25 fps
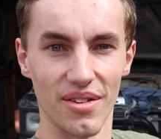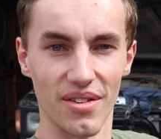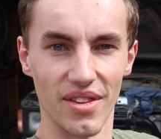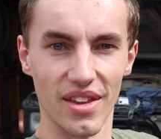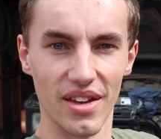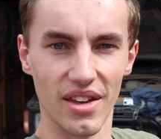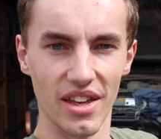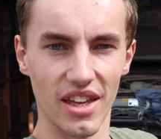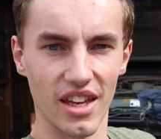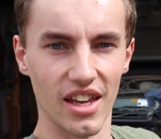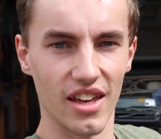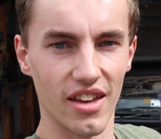
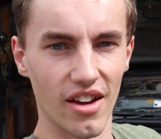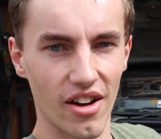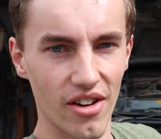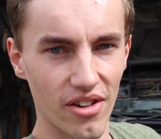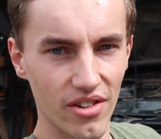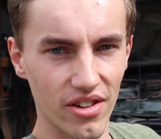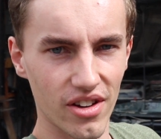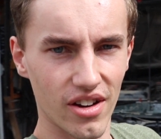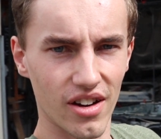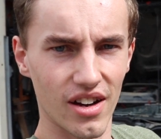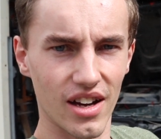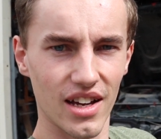there you
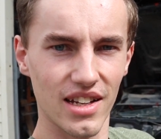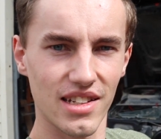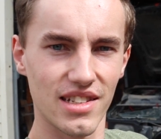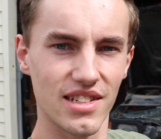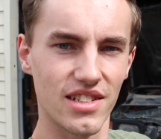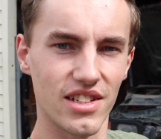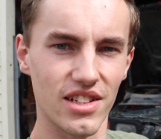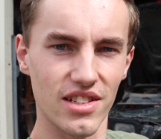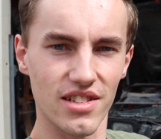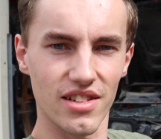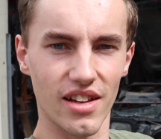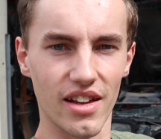go
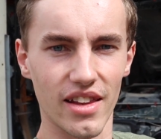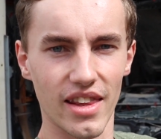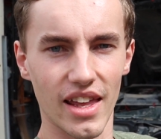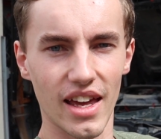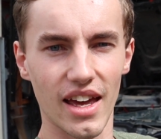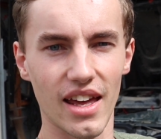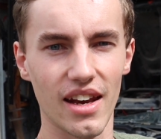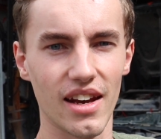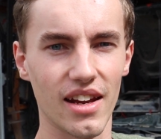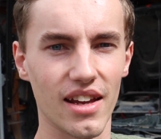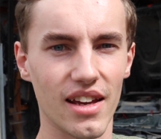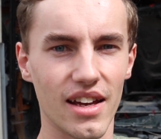guys, just like
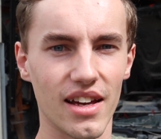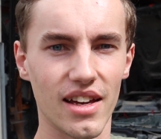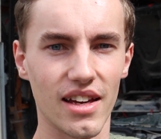that.